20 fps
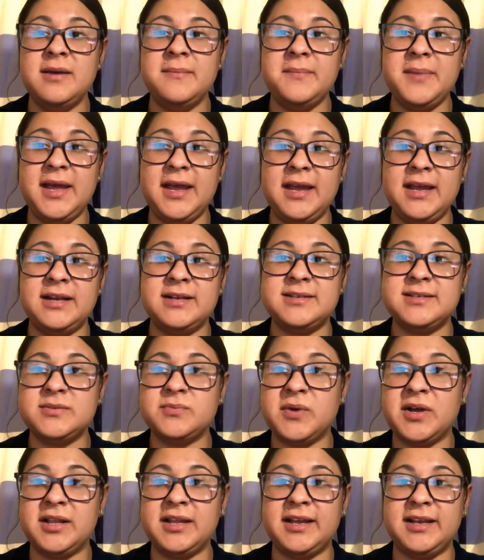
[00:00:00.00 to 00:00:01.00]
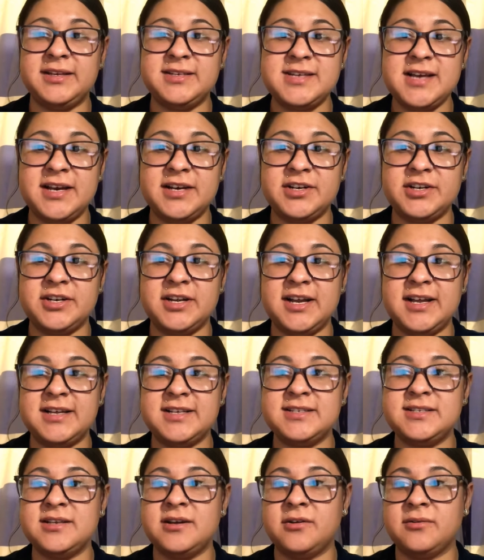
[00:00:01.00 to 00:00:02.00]
pain, swelling,
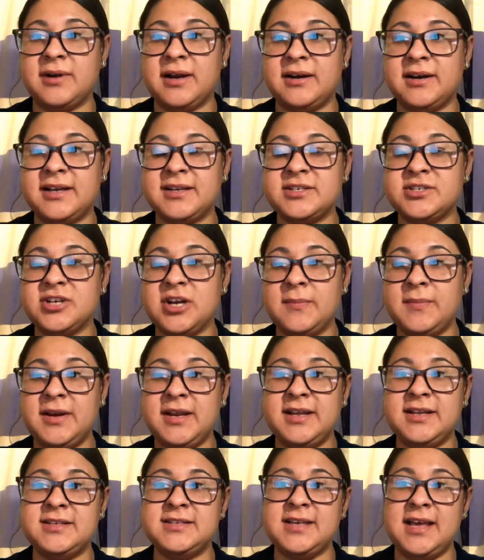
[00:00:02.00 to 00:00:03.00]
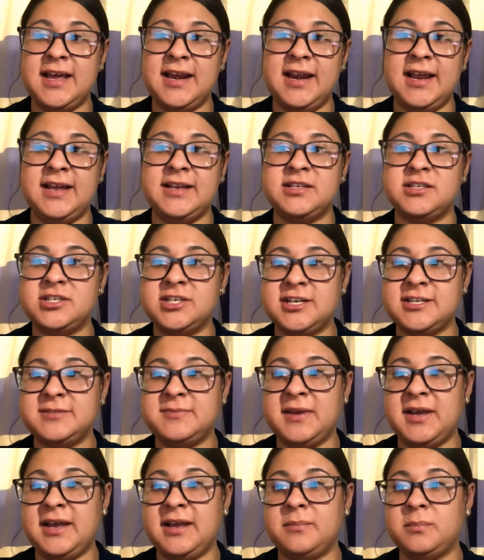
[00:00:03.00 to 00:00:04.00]
tenderness around extremities, headaches, chest
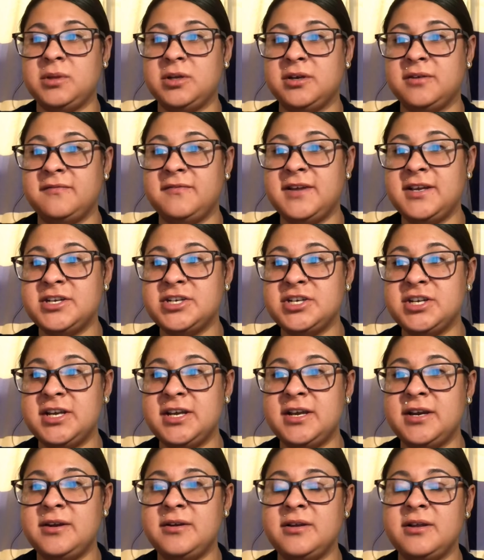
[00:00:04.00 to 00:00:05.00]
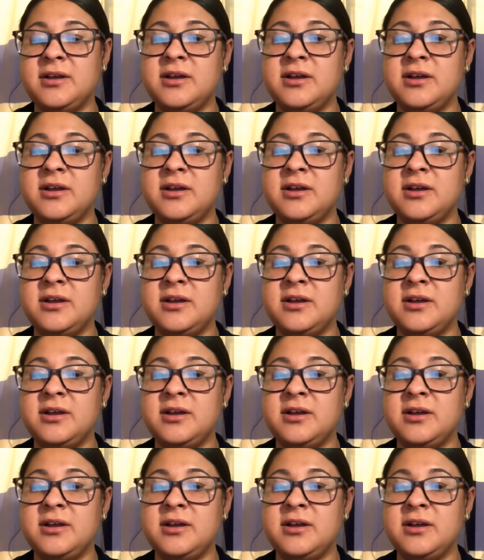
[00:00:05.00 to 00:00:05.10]
pain, blurred vision,